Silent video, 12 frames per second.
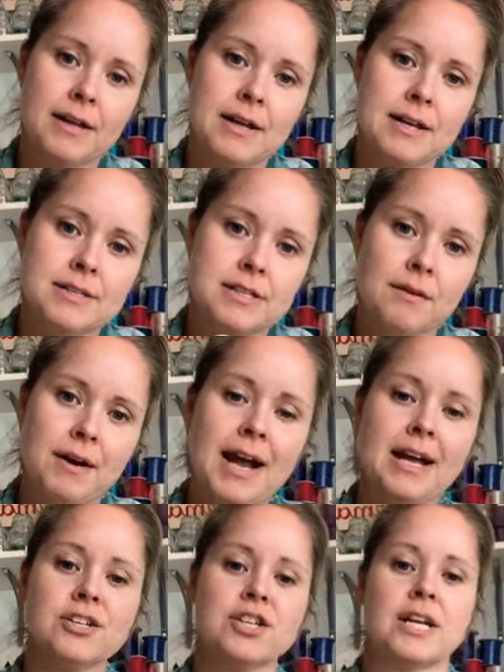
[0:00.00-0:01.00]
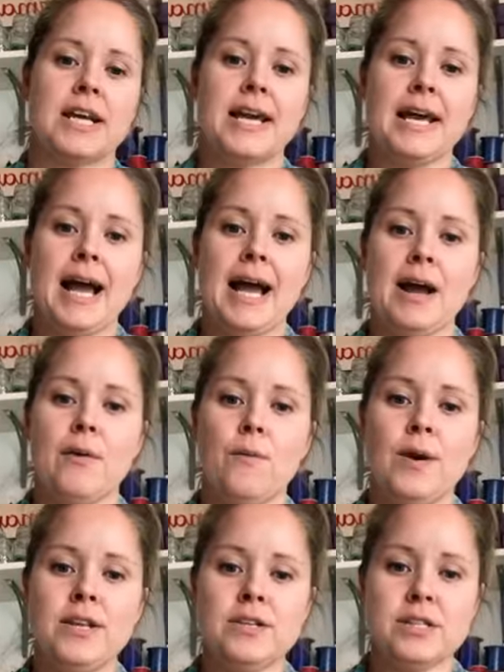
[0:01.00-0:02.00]
So actually,
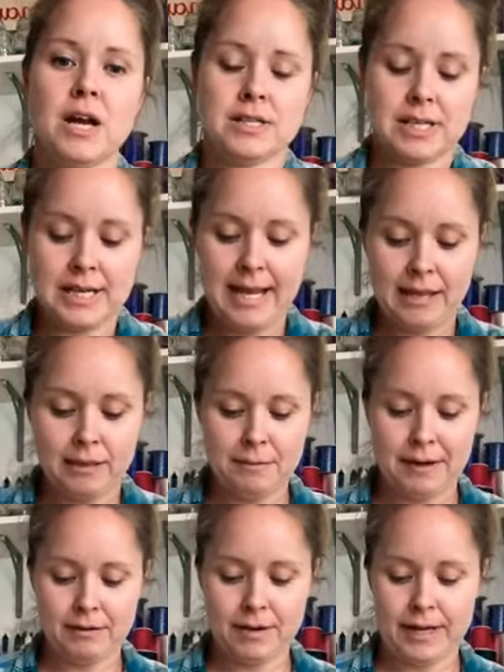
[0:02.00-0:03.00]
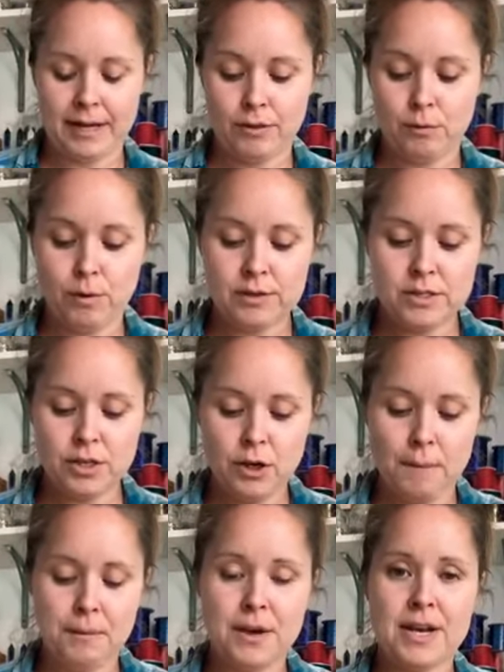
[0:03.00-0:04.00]
when you start to lay them out here, the ones that you
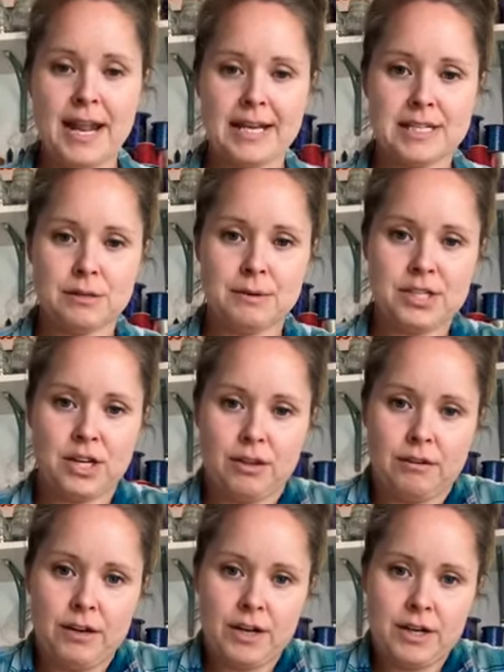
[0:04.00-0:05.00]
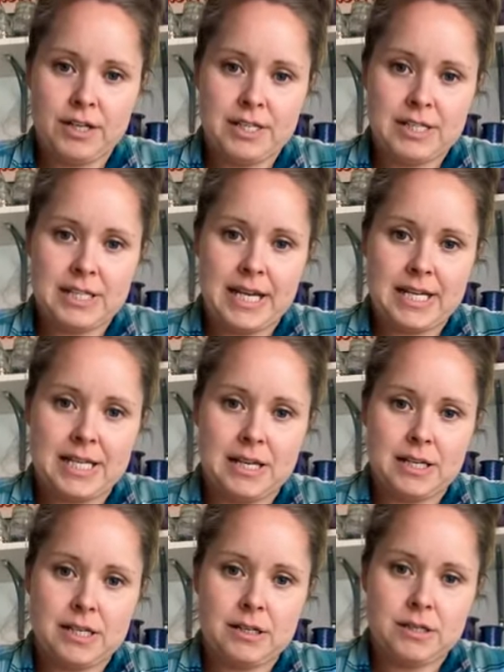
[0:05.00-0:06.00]
put next to each other are going to sit
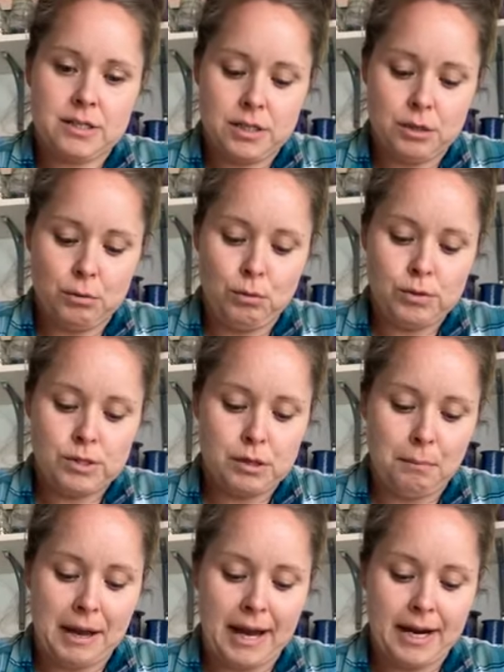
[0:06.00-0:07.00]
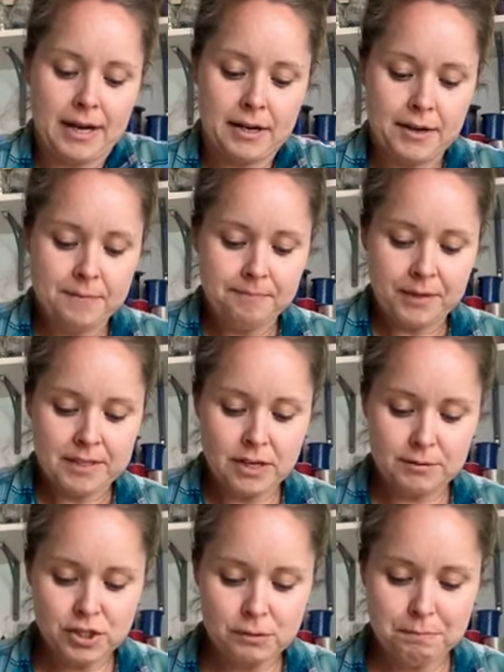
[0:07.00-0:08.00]
towards the back. So
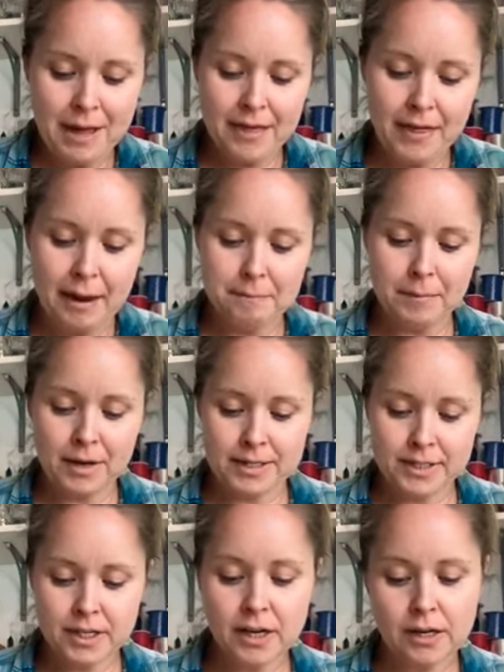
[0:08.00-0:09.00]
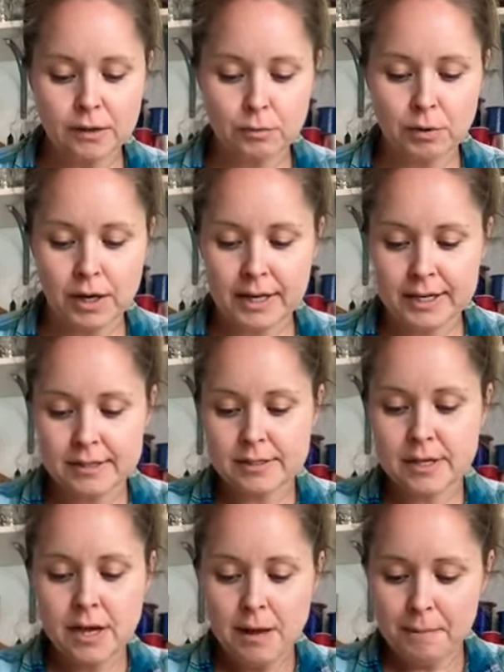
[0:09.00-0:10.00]
just bear that in mind colour wise.
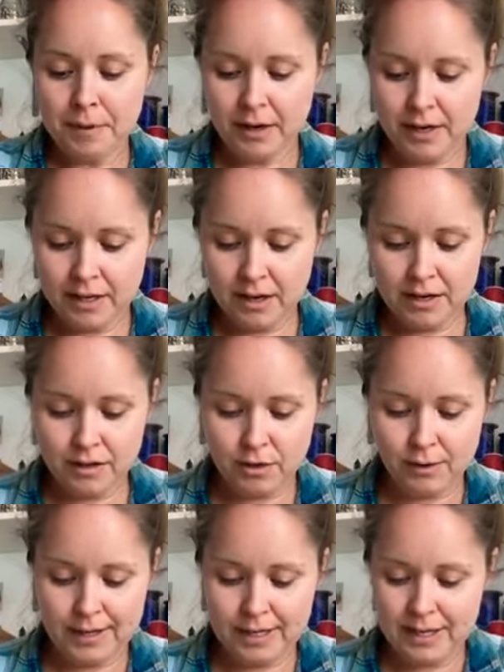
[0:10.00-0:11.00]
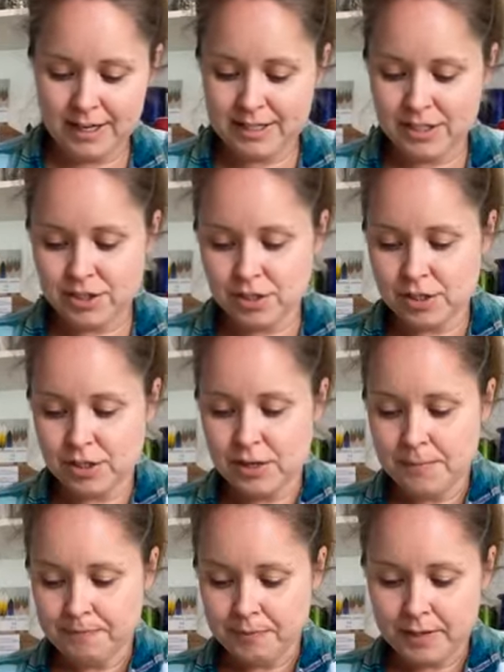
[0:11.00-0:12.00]
But I kind of quite like to just
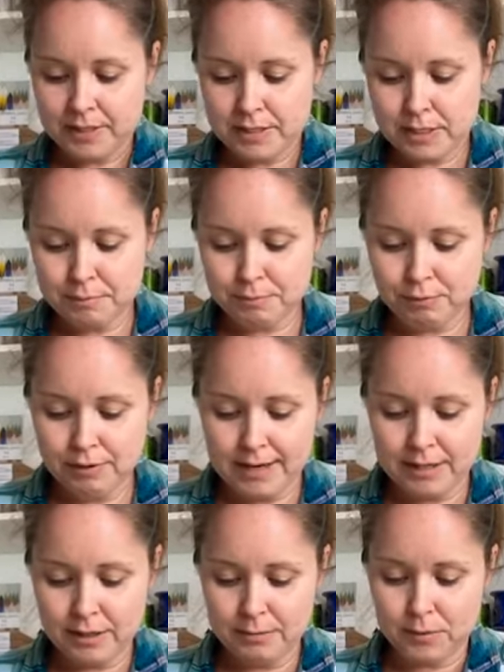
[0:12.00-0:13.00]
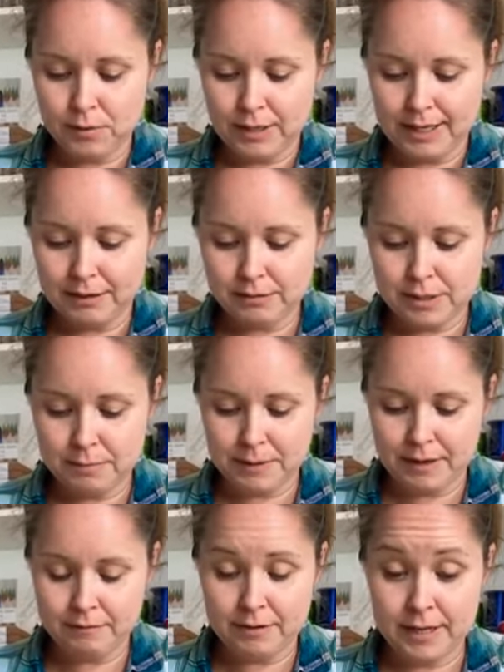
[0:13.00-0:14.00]
spread them all out a bit,
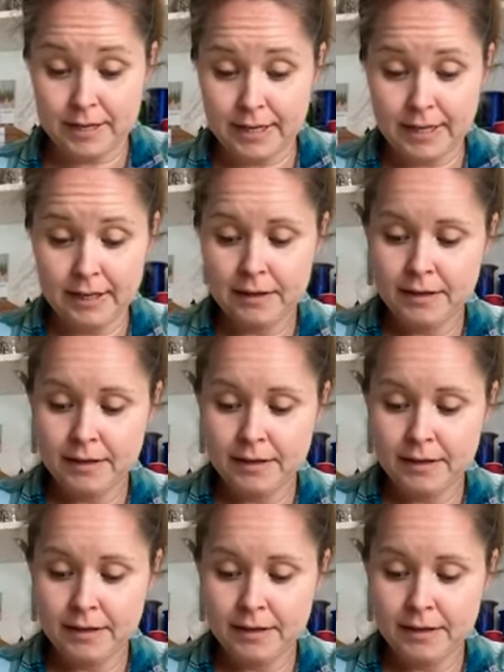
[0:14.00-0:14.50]
really.